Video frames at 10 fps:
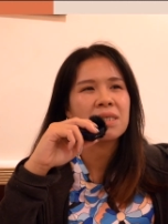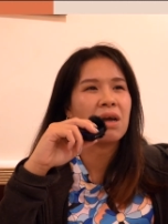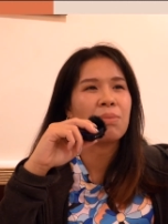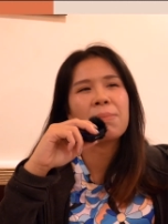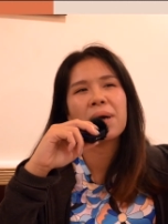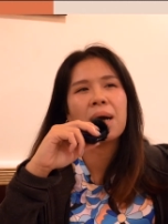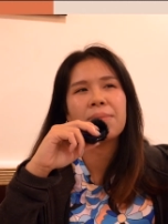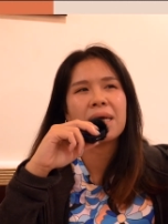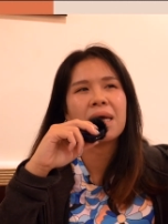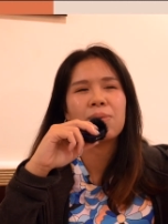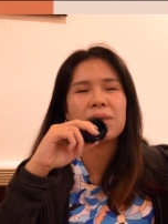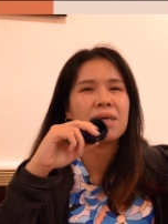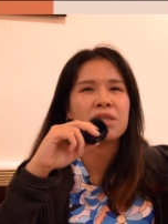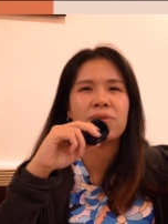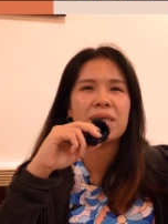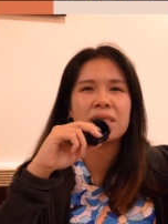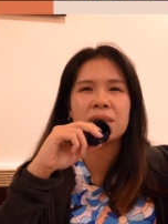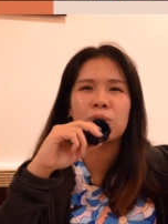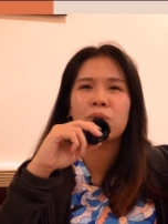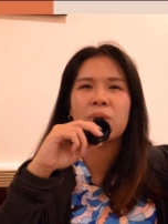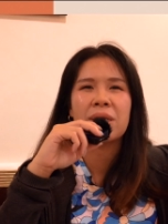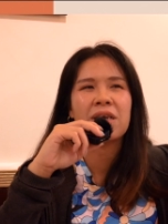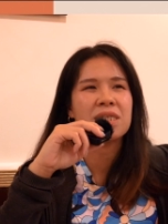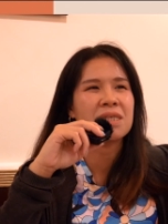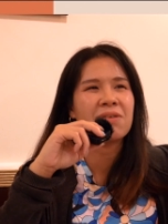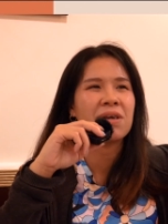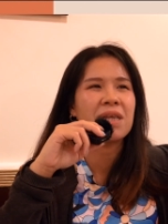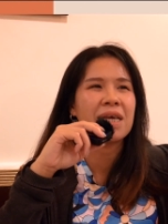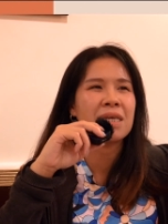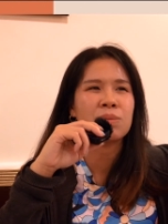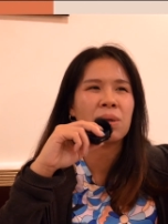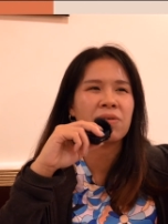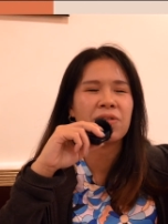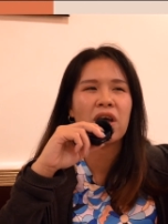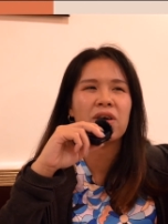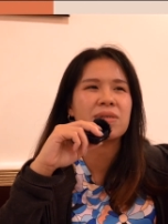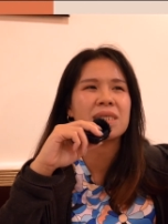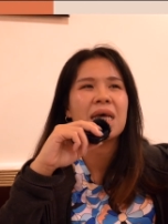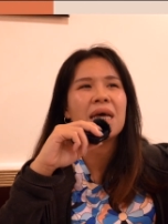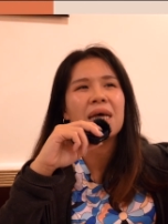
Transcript: So I remember coming here when I was really small, and I just feel like it's one of those